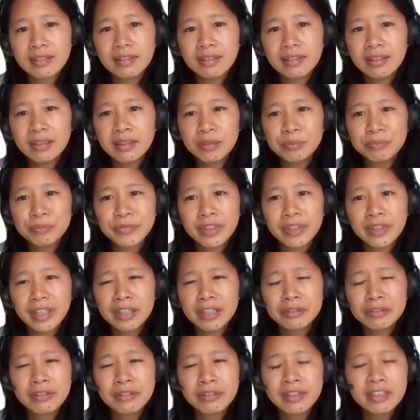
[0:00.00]

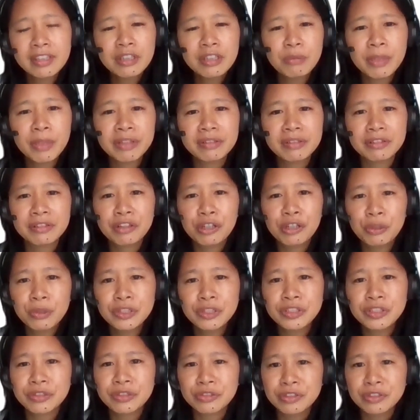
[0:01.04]
and to think about the
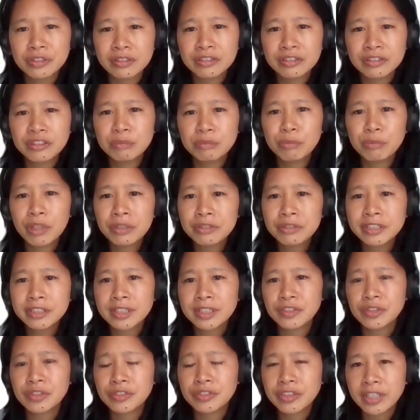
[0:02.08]
courage it took to model
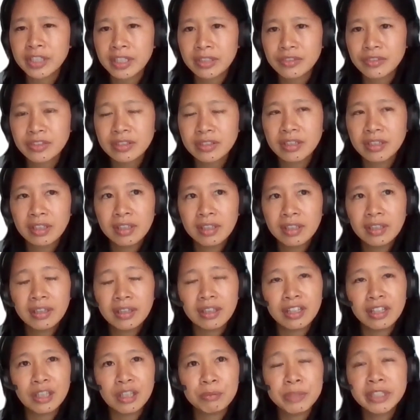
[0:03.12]
such a change
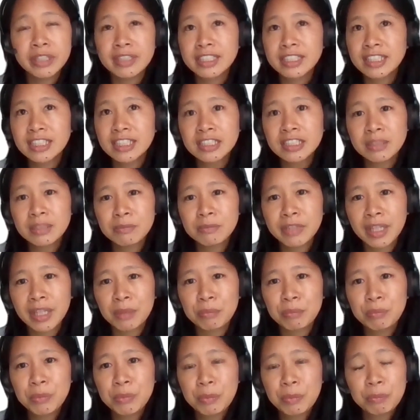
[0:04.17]
in a system that
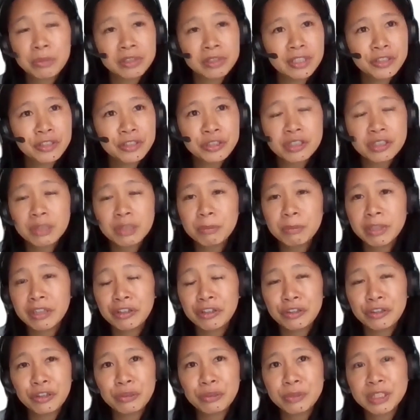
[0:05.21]
potentially may
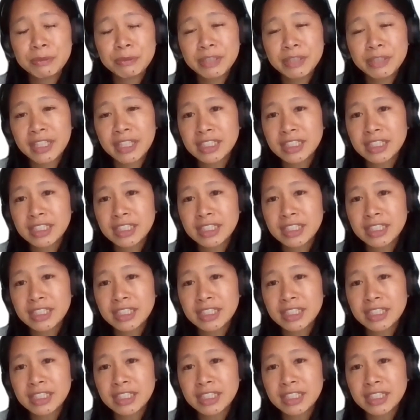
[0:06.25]
not always be